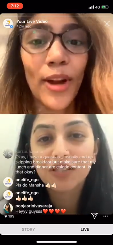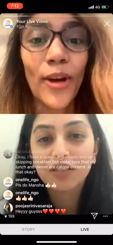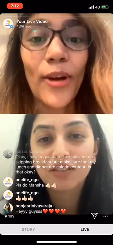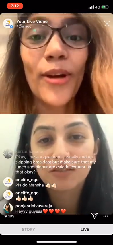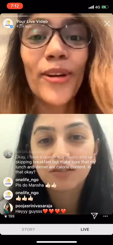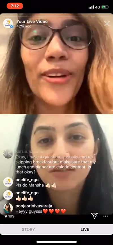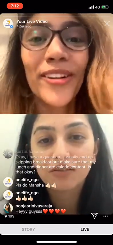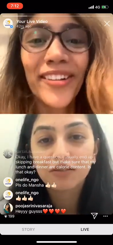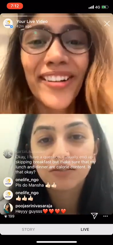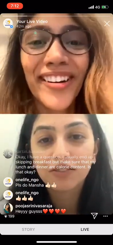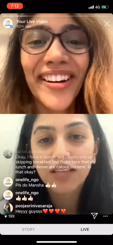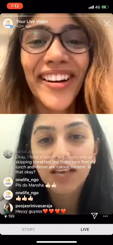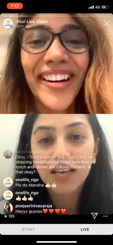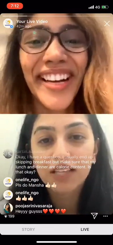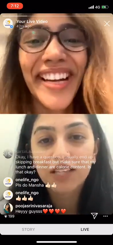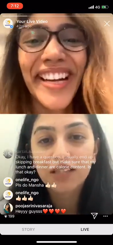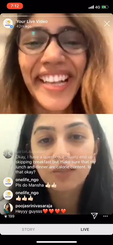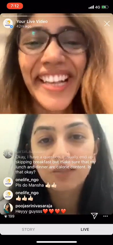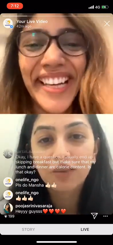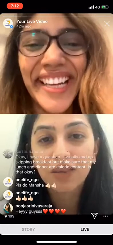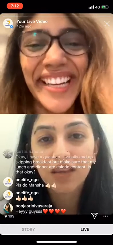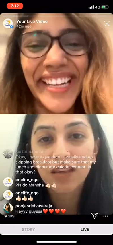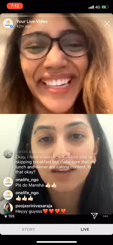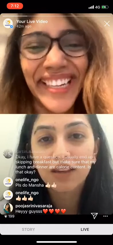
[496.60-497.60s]
Speaker 1: text me. I'll
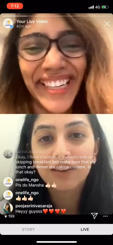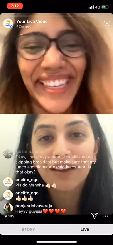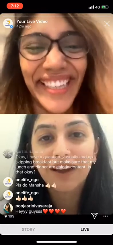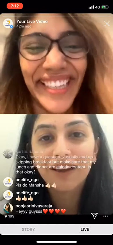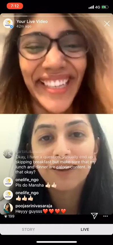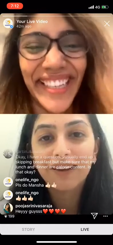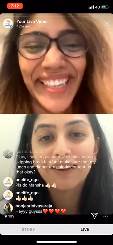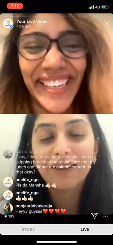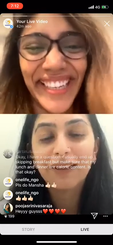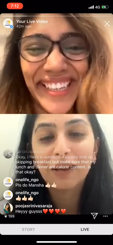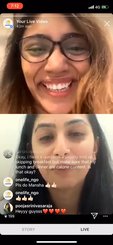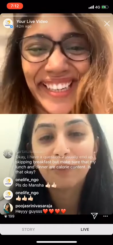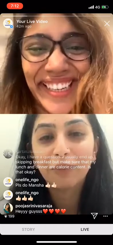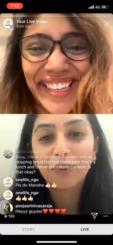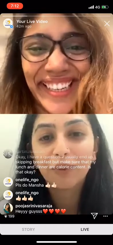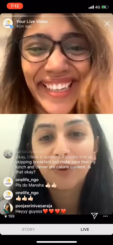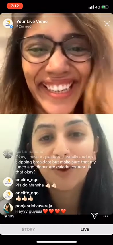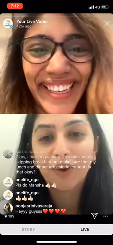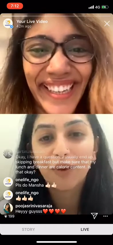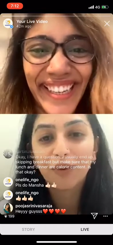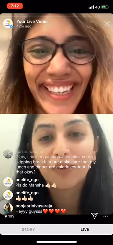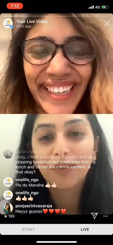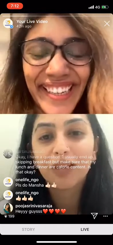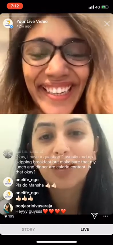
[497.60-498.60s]
kind of help you out. tell me
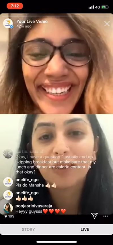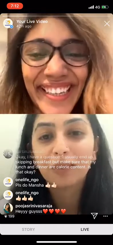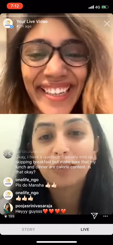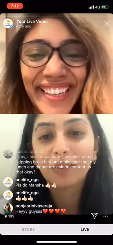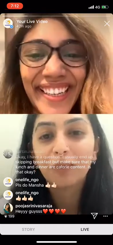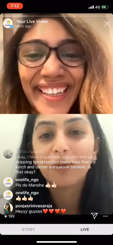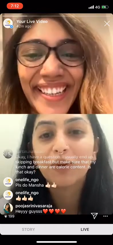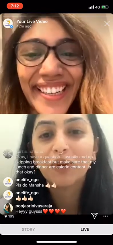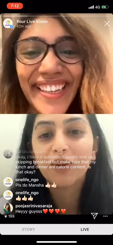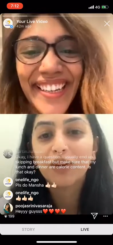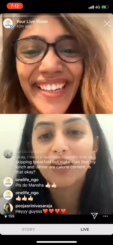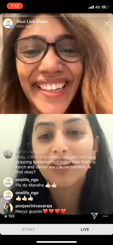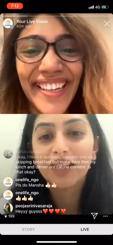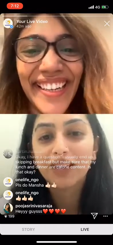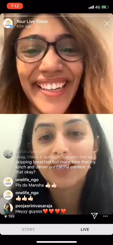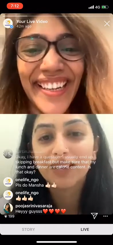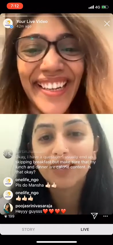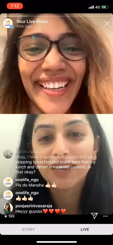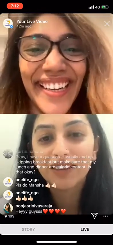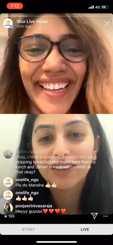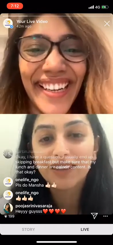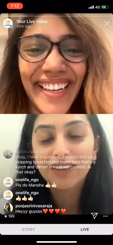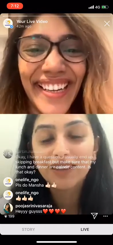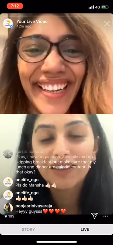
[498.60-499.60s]
what you're eating,
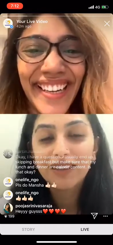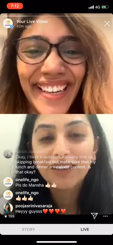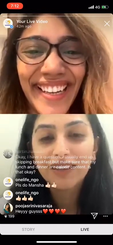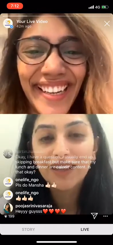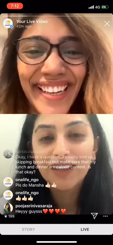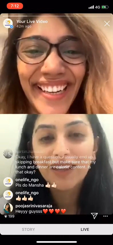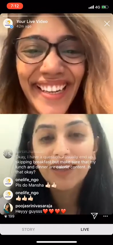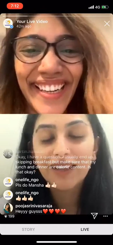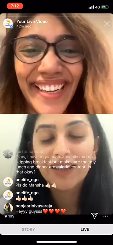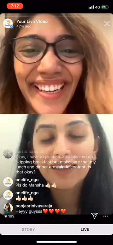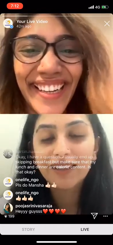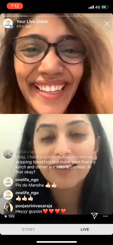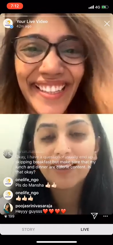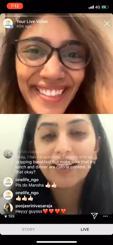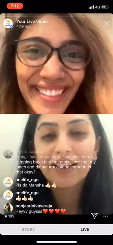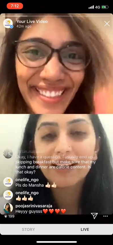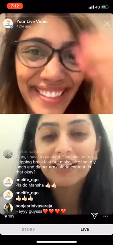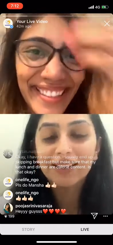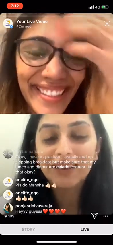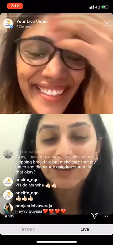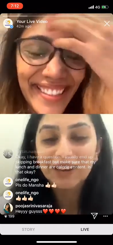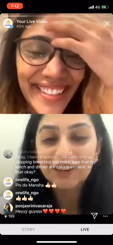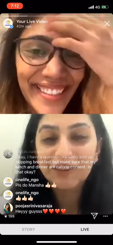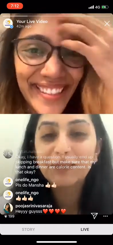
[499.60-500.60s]
and then I'll let you know
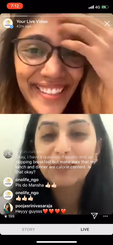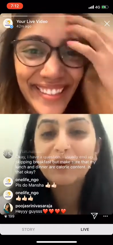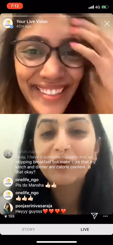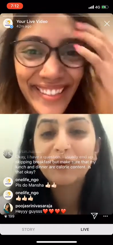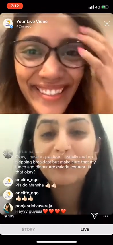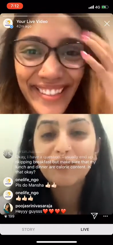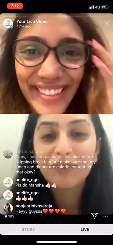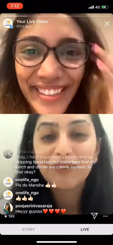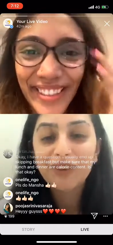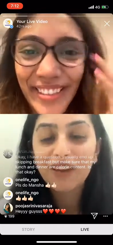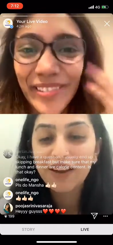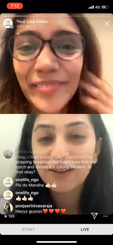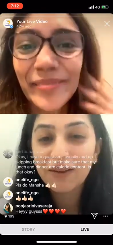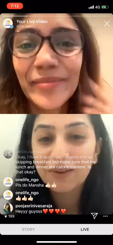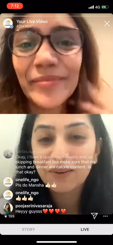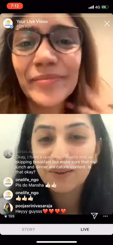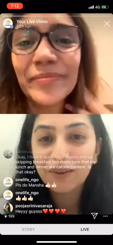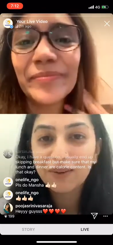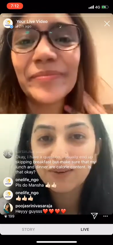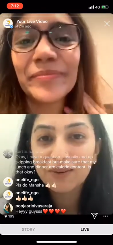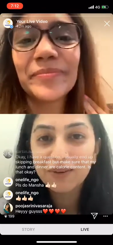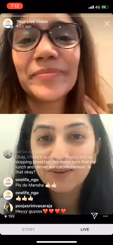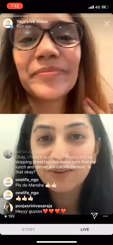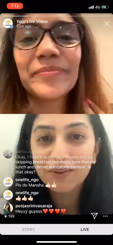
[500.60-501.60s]
if you're getting all your
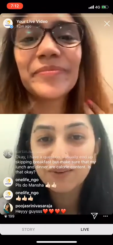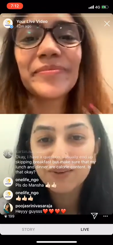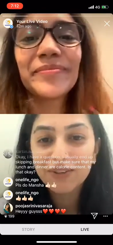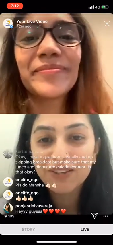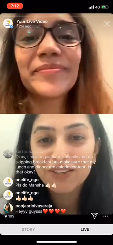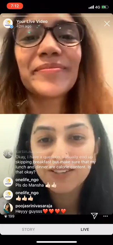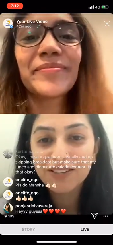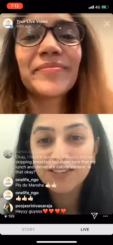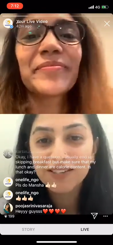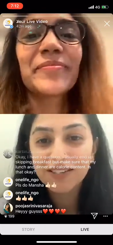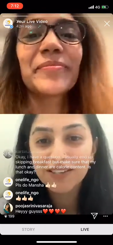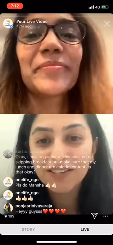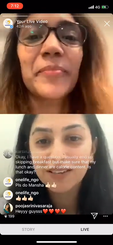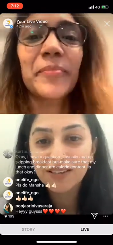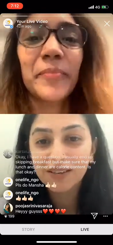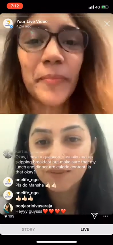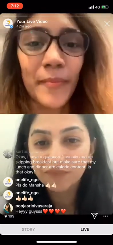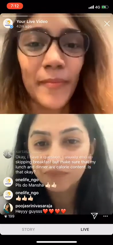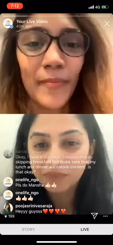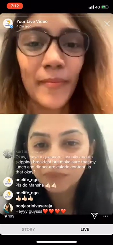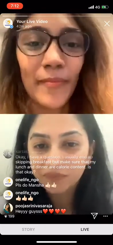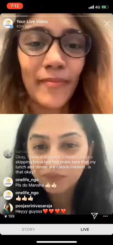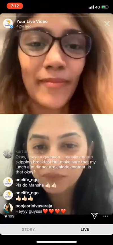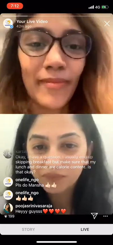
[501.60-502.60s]
nutrients in.
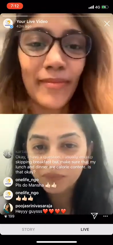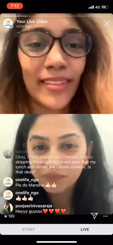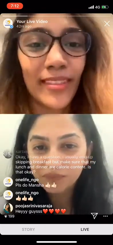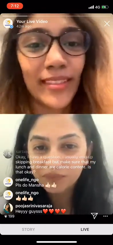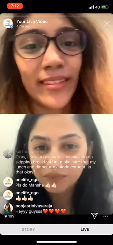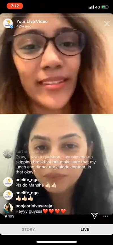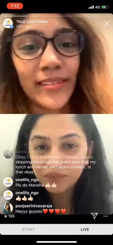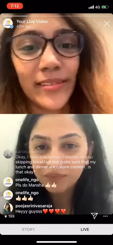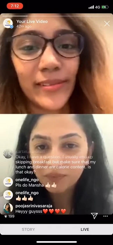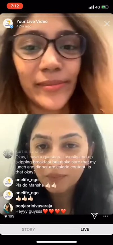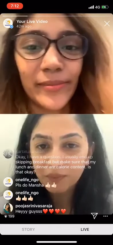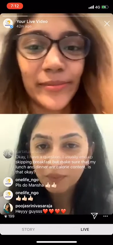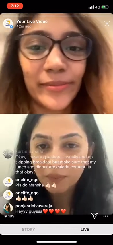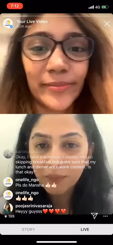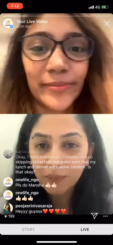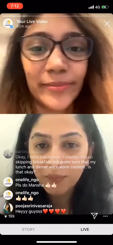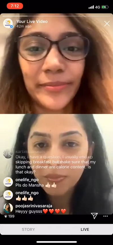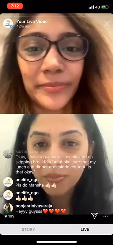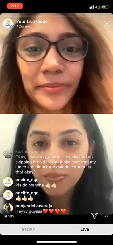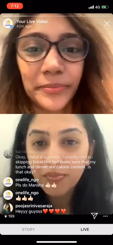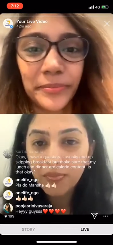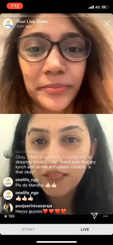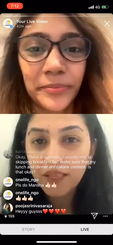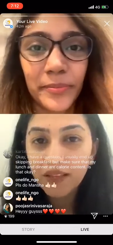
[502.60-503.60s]
Perfect.
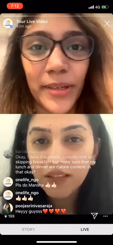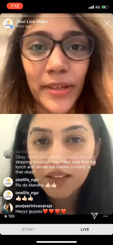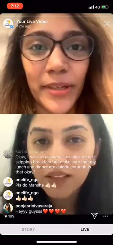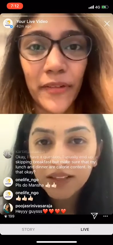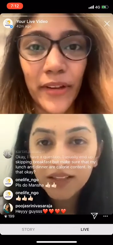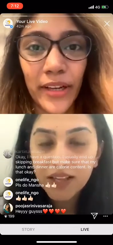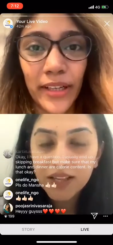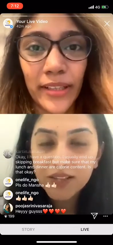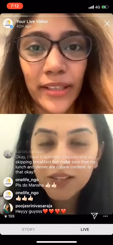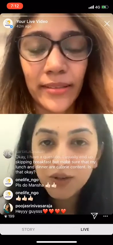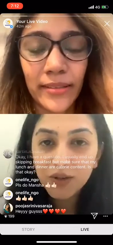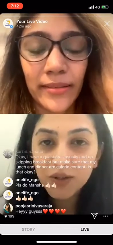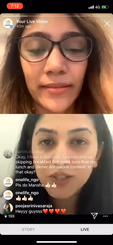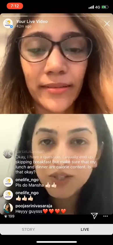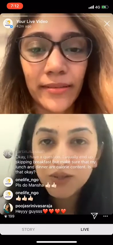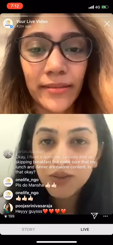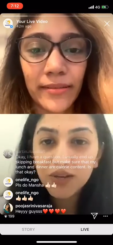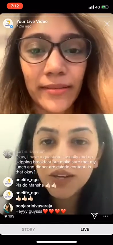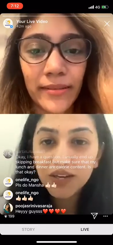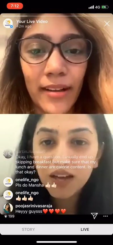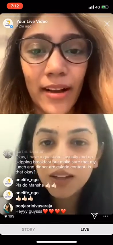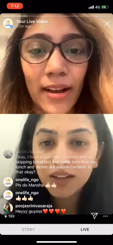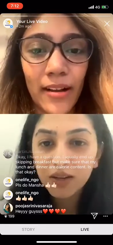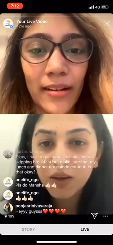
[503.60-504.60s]
There's also another
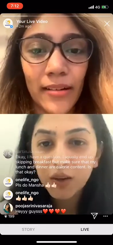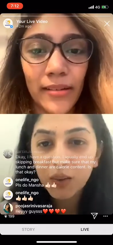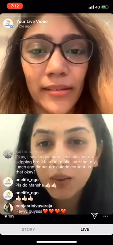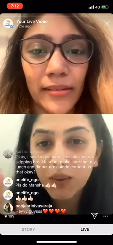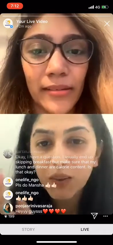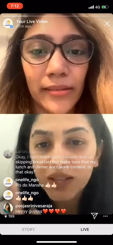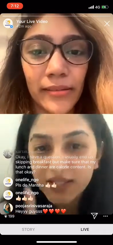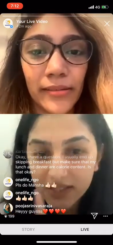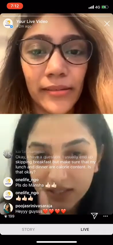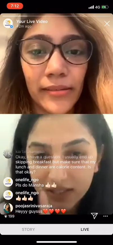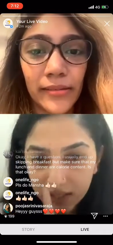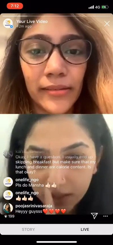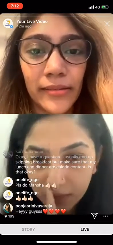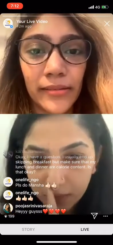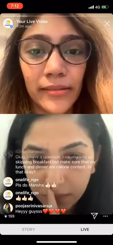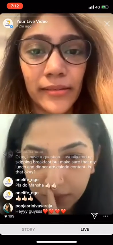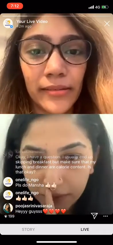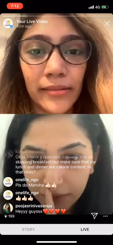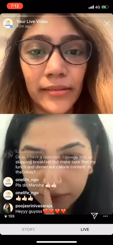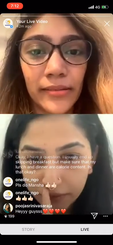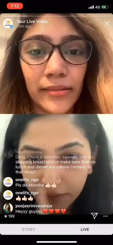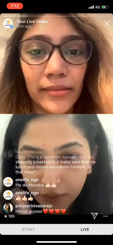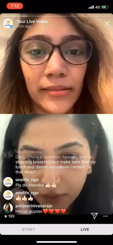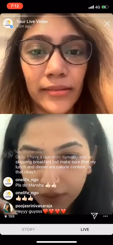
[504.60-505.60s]
question before that
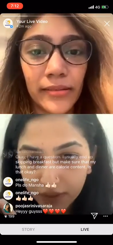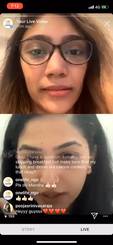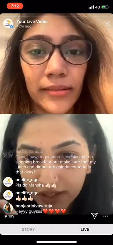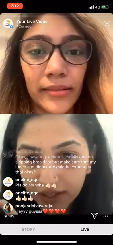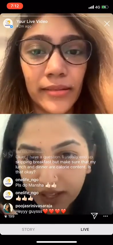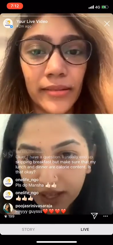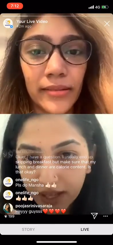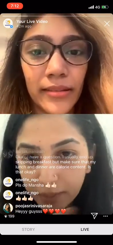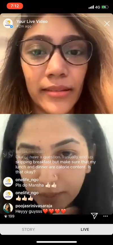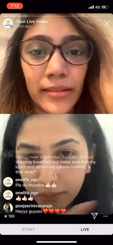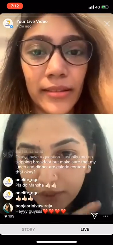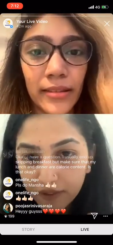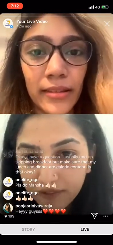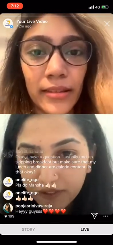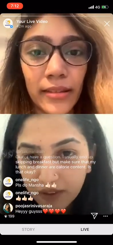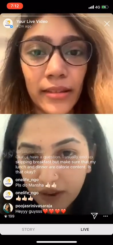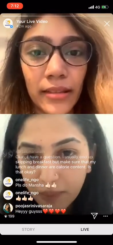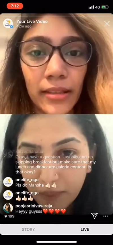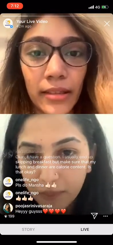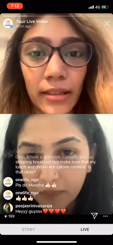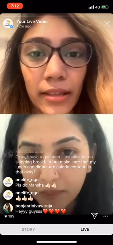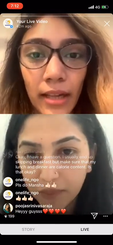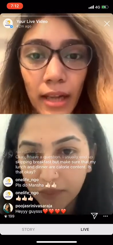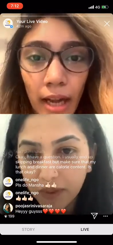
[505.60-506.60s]
came in from uh,
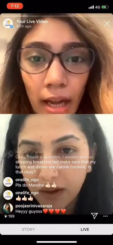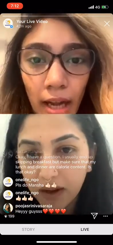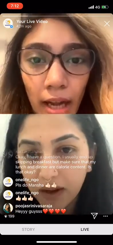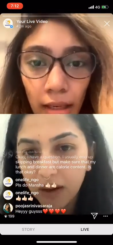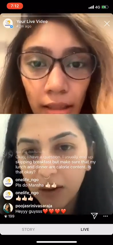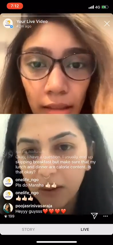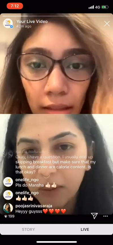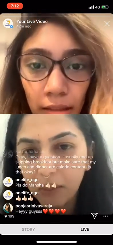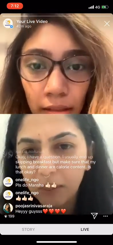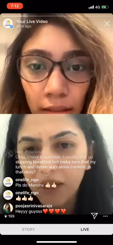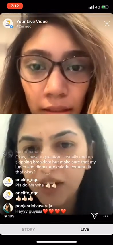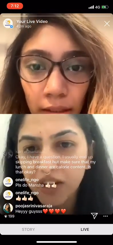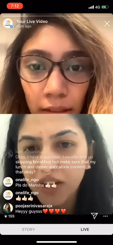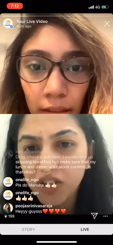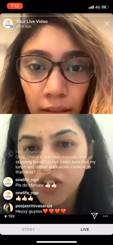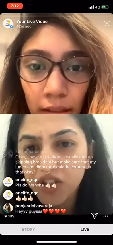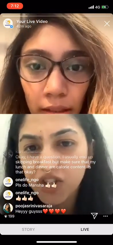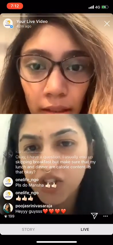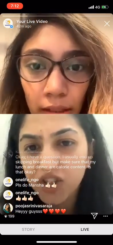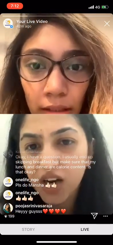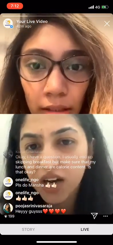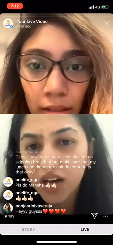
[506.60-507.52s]
Mansha.